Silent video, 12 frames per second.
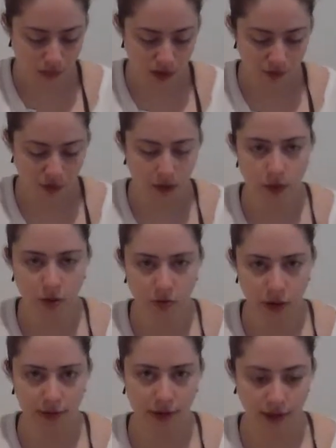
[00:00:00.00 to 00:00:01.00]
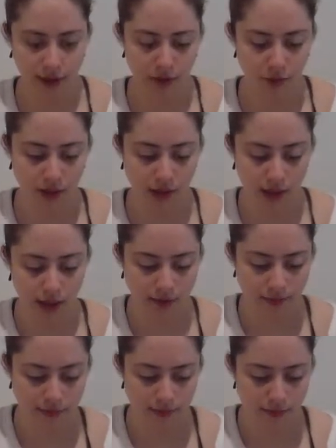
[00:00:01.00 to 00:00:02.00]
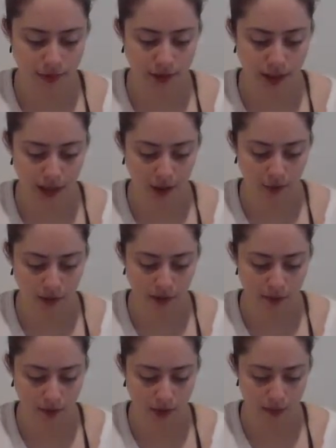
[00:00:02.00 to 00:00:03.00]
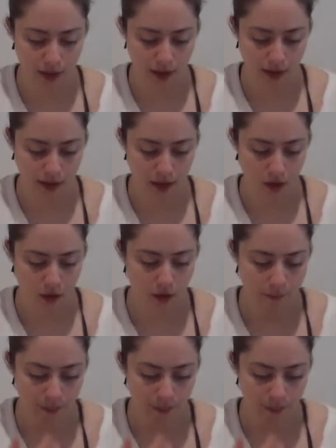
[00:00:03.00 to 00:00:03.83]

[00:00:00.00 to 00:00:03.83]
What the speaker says: for the most part, I feel like it's really staying where it's supposed to be. So